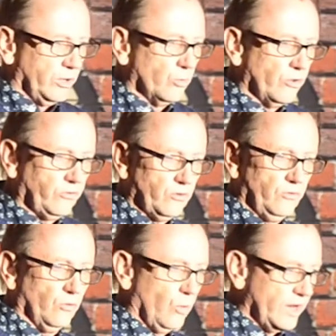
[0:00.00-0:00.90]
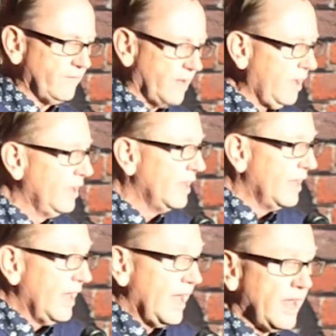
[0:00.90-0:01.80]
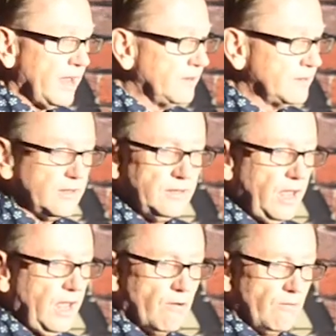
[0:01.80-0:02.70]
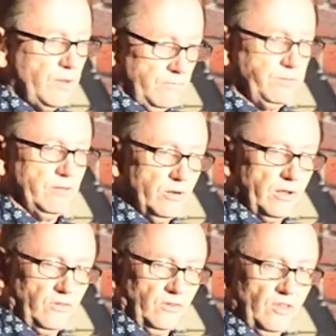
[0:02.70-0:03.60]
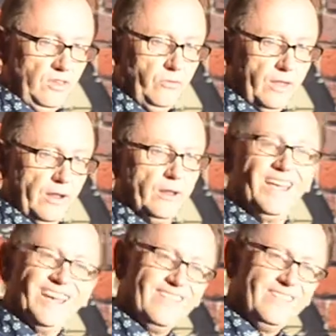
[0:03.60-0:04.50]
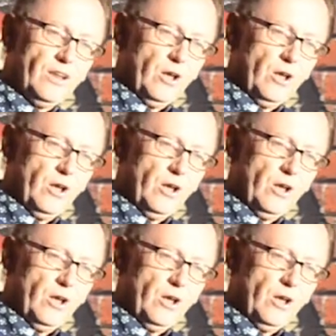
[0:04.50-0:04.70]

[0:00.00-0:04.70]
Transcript: illnesses or whatever. And yeah, I've been really successful at it. And then I